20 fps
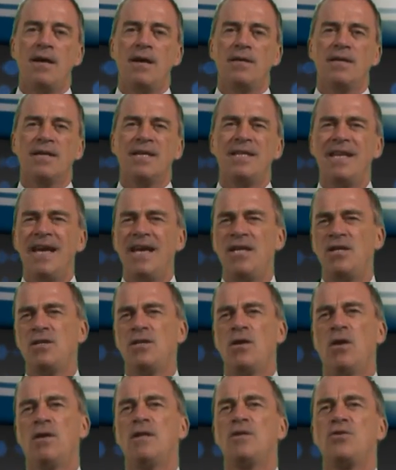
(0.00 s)
The Canadian
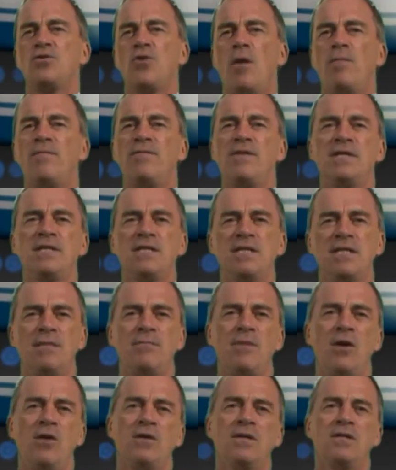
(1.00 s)
dollar dropped versus the
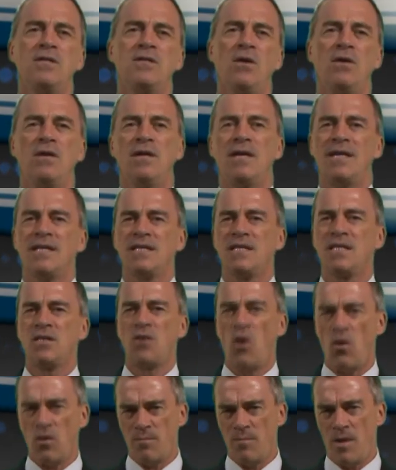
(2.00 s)
American dollar as
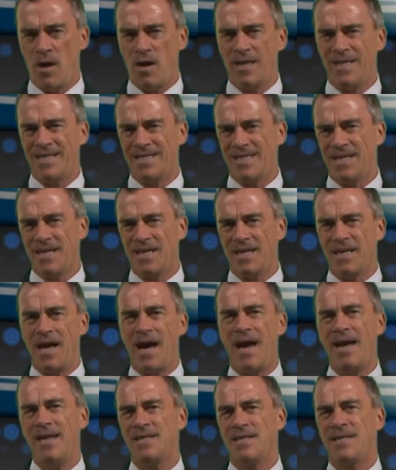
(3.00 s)
stock markets
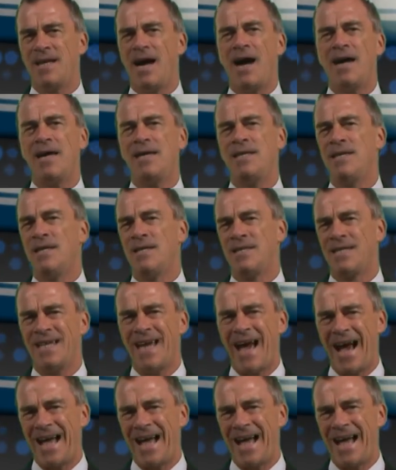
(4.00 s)
declined and higher yielding